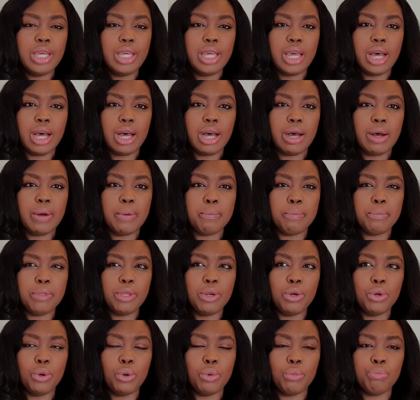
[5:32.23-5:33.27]

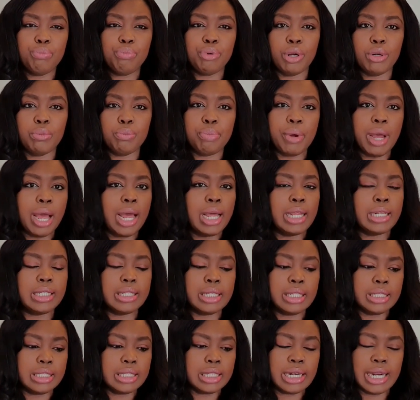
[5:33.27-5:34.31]

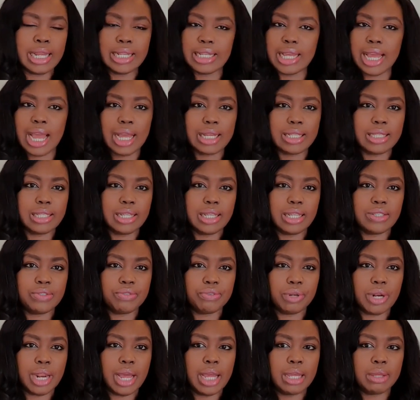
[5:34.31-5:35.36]
broadband internet access
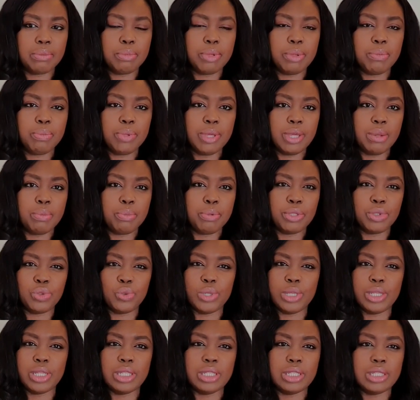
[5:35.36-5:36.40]
for like maybe
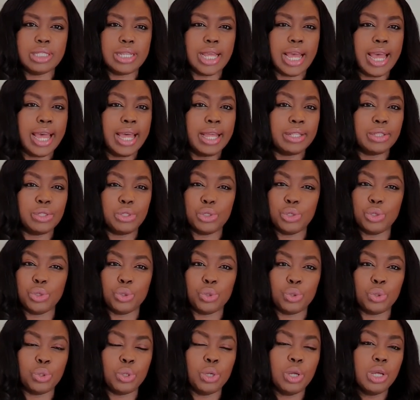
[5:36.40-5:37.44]
between 10
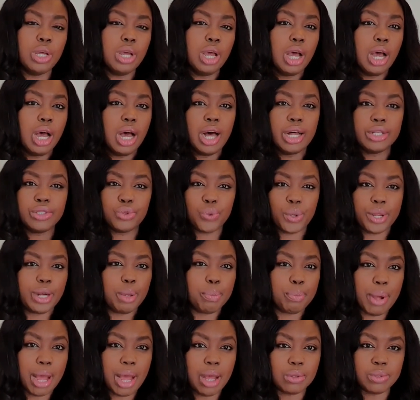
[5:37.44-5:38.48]
to 20
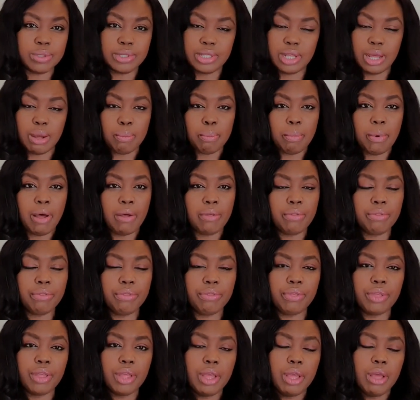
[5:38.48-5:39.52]
pounds a
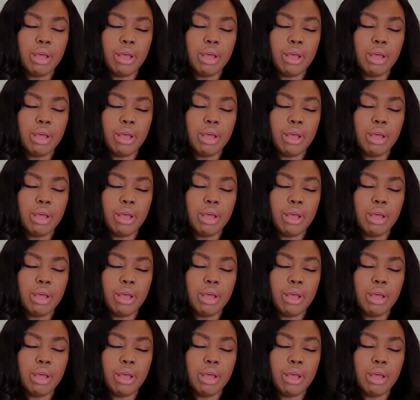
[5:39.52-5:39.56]
month.